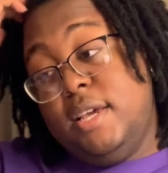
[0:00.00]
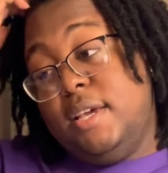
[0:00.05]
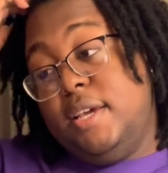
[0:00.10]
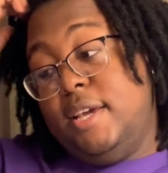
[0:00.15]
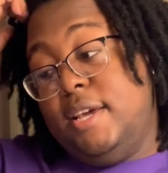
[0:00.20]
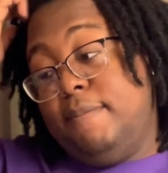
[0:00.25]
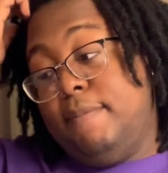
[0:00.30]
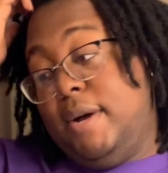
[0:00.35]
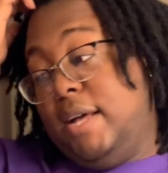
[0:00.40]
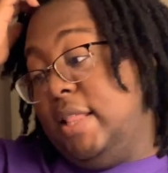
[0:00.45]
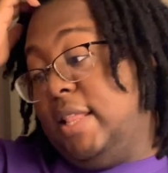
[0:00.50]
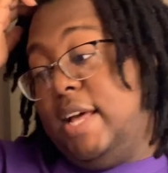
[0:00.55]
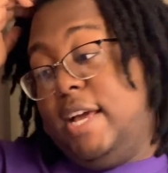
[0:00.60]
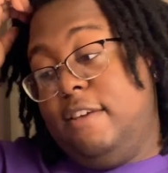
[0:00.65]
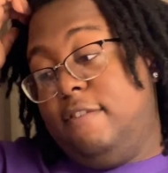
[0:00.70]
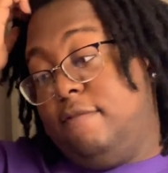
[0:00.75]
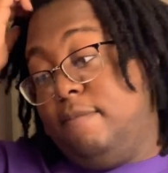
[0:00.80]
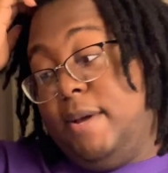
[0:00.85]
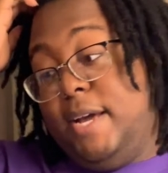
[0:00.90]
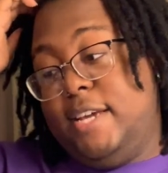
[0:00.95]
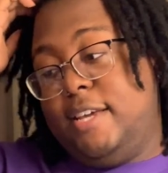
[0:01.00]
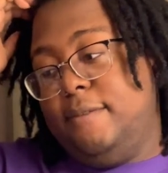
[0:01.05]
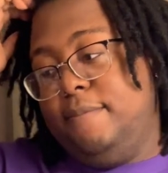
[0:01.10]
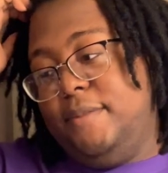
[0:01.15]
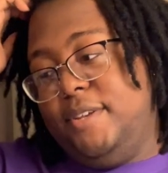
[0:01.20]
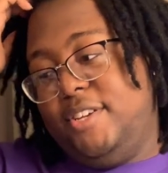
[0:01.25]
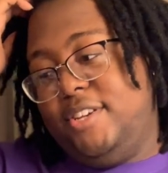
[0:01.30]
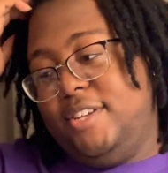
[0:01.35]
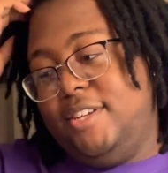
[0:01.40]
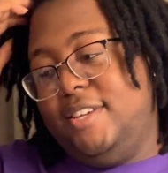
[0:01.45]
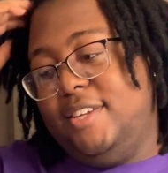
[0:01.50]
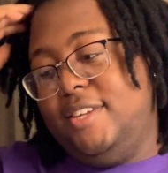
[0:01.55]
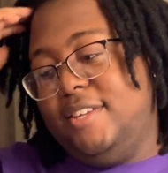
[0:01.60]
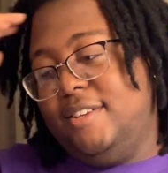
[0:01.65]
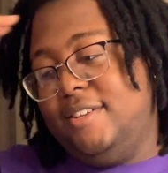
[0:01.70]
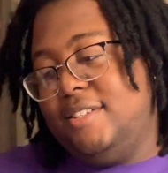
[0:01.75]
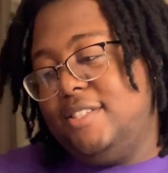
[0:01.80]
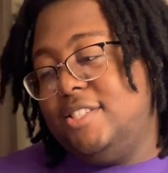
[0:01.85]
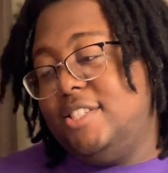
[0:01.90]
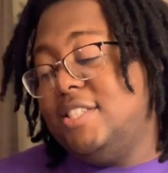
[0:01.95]
and my life back in
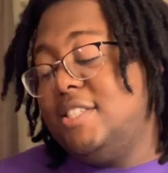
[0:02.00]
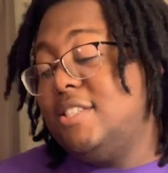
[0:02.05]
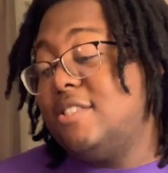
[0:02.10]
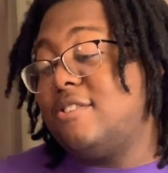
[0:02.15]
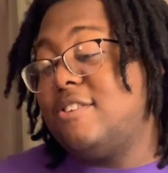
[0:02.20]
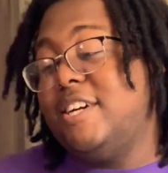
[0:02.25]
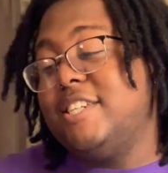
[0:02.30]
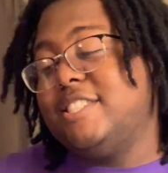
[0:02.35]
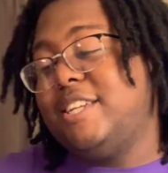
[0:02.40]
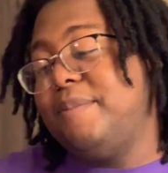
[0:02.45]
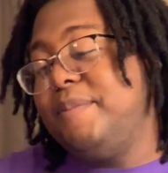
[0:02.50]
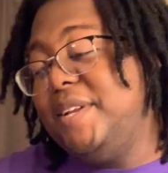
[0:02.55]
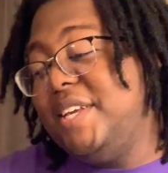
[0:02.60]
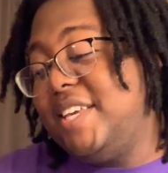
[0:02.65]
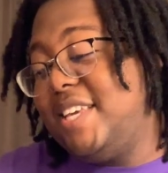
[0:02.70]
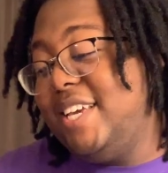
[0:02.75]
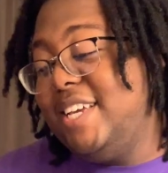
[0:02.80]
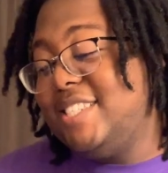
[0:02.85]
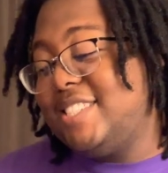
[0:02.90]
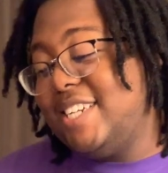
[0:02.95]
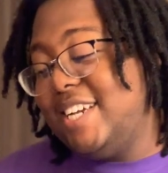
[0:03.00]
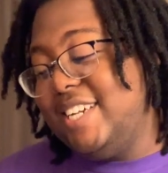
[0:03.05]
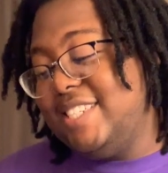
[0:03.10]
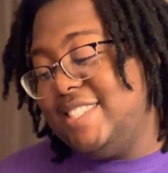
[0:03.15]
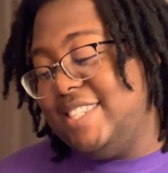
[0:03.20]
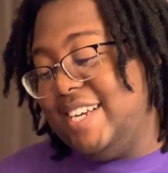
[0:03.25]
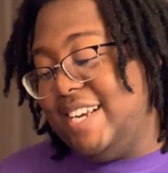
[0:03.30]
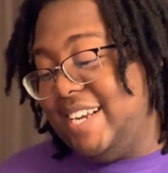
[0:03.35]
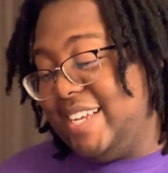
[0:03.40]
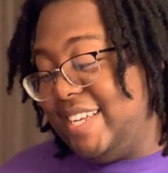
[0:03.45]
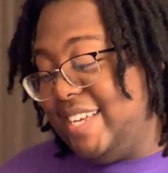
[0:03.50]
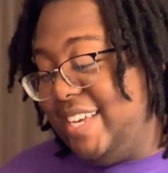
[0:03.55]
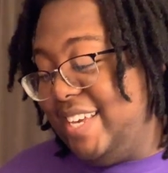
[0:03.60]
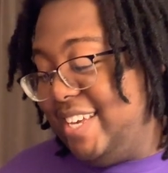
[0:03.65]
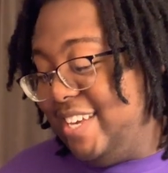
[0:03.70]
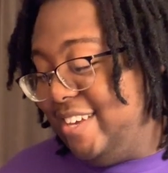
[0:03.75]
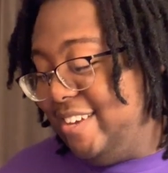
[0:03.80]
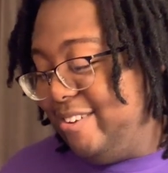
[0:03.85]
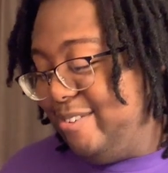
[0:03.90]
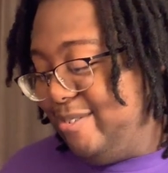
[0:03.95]
Michigan. Jesus Christ, how many keychains did I
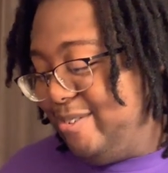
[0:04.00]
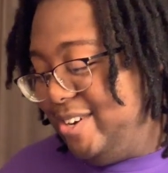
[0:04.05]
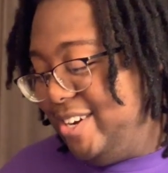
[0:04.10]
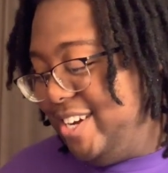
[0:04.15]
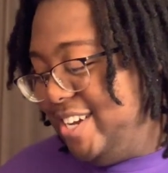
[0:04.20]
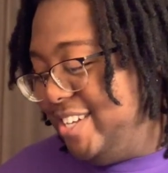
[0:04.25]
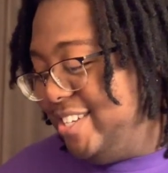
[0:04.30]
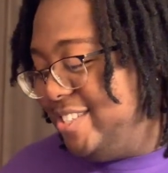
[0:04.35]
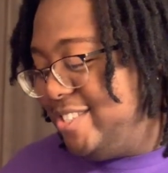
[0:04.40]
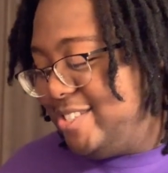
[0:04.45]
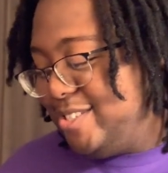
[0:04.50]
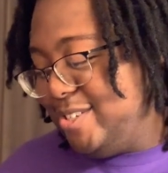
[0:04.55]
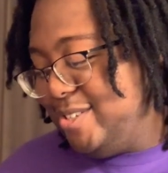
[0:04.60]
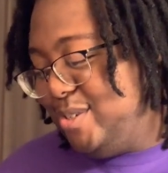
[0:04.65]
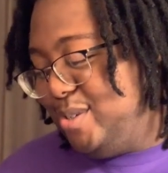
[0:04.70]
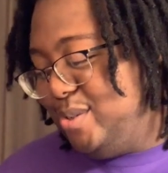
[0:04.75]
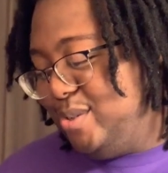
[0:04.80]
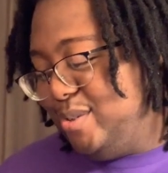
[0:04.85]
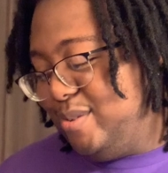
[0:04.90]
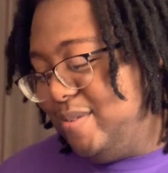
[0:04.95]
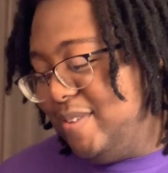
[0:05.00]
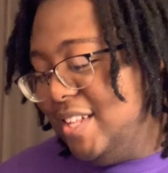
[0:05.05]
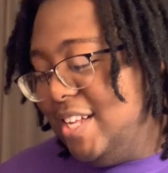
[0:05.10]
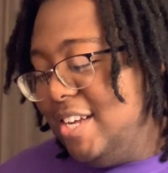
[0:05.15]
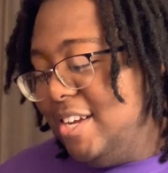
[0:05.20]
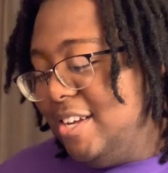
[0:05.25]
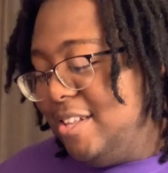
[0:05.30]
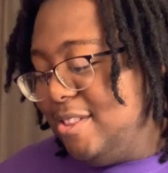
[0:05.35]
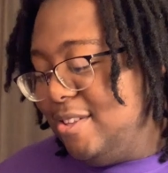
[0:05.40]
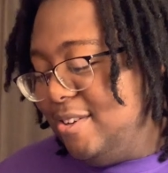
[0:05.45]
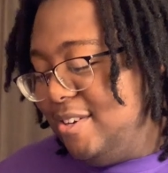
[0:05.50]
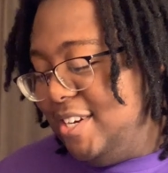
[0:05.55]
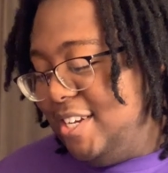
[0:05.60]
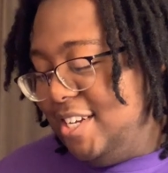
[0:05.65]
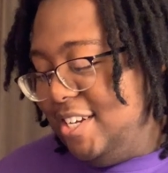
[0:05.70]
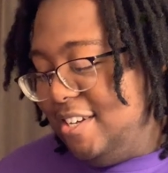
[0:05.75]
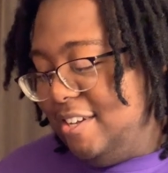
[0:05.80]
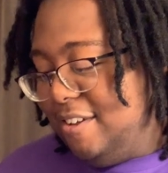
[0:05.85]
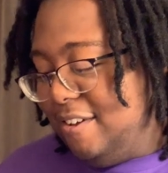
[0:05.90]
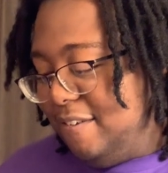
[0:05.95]
get? One, two,
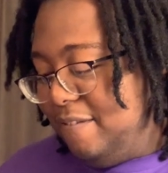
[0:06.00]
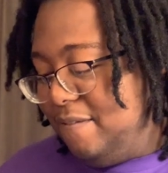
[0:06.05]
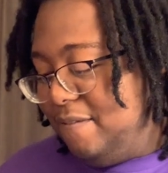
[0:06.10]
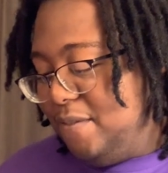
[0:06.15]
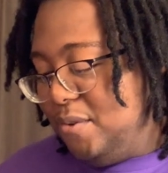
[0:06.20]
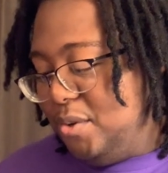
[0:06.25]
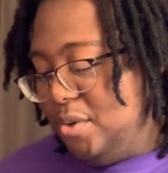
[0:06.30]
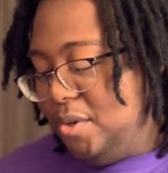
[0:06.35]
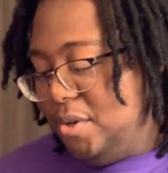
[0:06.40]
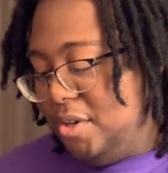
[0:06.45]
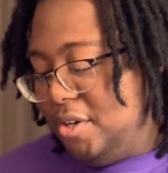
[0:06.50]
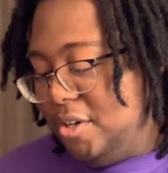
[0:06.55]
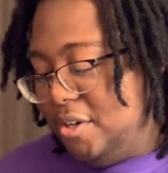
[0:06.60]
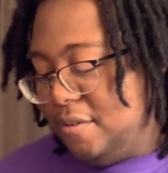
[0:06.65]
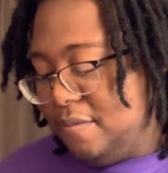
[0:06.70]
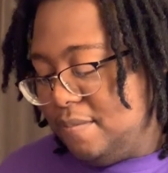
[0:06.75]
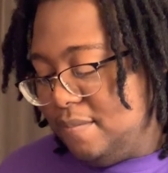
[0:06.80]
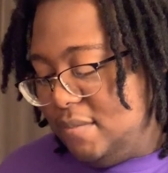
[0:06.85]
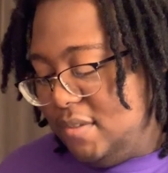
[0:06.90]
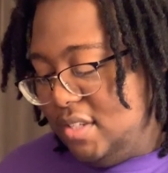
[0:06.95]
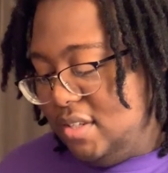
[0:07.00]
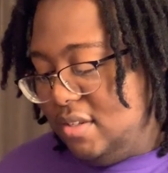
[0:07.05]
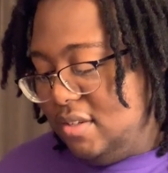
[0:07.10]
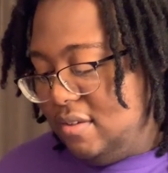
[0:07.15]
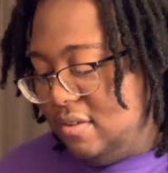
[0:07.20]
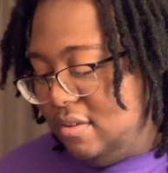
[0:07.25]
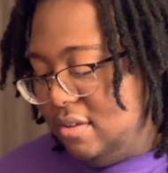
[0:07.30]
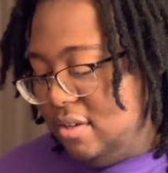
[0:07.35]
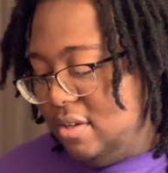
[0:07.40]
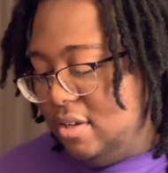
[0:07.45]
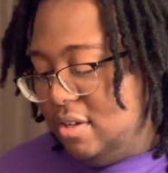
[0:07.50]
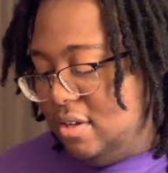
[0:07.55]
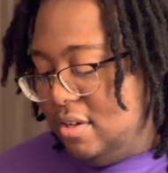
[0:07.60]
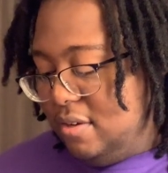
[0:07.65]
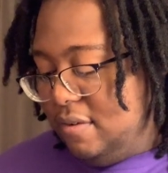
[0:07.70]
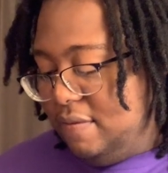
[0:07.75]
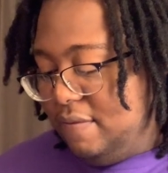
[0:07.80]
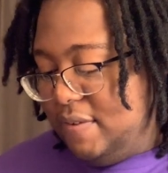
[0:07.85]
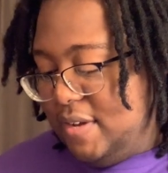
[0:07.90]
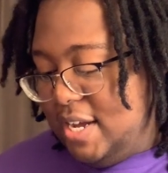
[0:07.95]
three, four
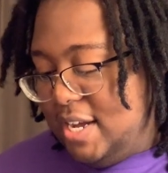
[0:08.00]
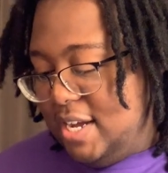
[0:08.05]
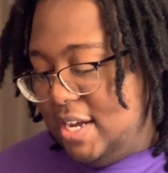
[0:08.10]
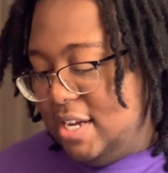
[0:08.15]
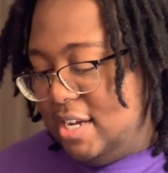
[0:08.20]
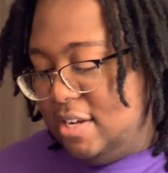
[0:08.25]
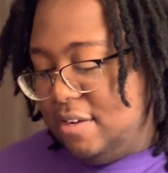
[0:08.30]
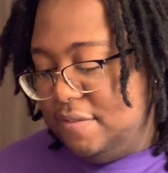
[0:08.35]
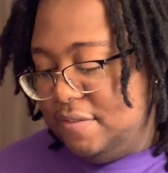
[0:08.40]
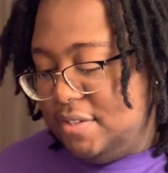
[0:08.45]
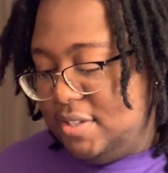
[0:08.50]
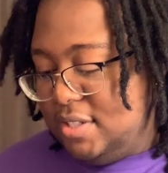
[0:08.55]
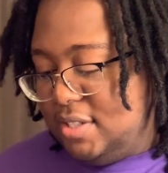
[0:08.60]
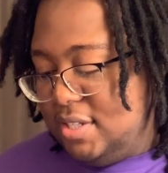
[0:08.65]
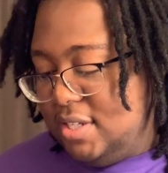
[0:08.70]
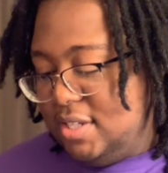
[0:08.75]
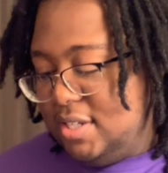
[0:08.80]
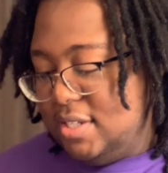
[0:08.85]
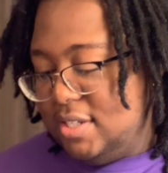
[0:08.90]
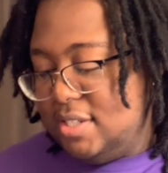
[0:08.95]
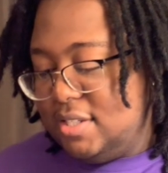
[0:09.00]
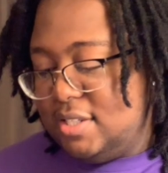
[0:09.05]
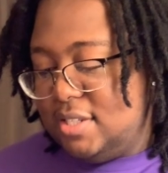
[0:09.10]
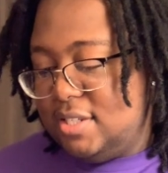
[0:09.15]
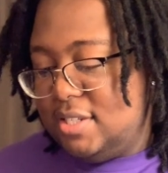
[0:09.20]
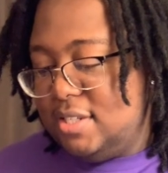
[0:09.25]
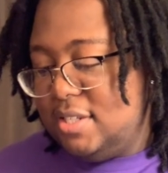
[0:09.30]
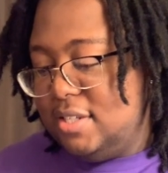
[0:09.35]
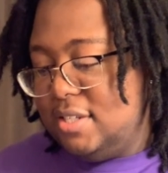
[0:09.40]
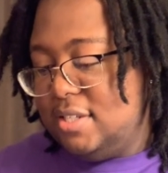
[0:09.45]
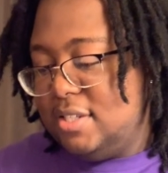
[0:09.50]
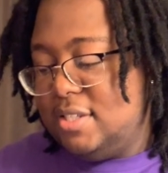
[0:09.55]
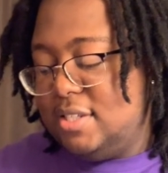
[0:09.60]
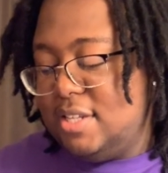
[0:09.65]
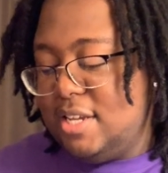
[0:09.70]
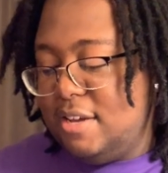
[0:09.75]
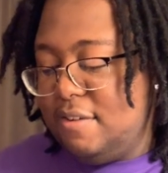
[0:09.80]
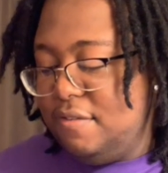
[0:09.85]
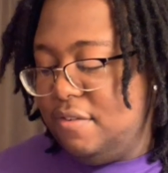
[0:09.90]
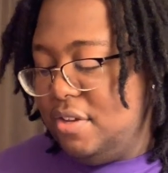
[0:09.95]
five, six,
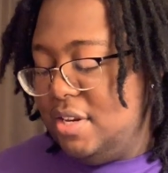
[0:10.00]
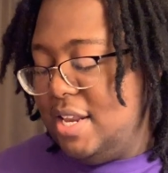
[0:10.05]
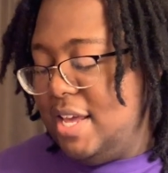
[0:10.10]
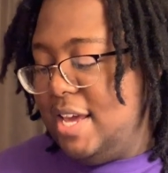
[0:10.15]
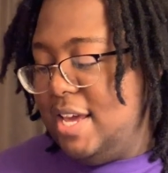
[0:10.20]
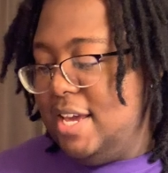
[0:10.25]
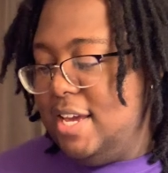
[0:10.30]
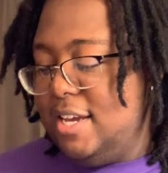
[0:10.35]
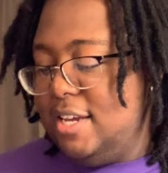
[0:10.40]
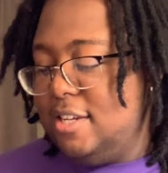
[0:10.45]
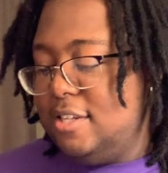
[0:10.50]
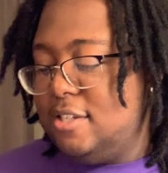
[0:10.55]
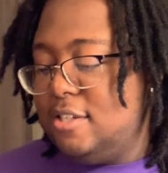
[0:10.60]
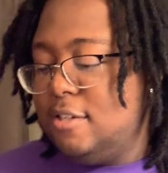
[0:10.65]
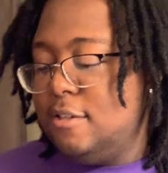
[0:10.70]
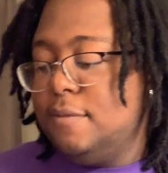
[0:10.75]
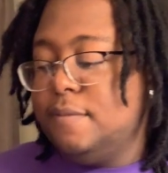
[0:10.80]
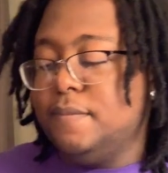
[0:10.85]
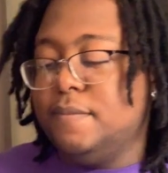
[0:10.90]
seven, eight.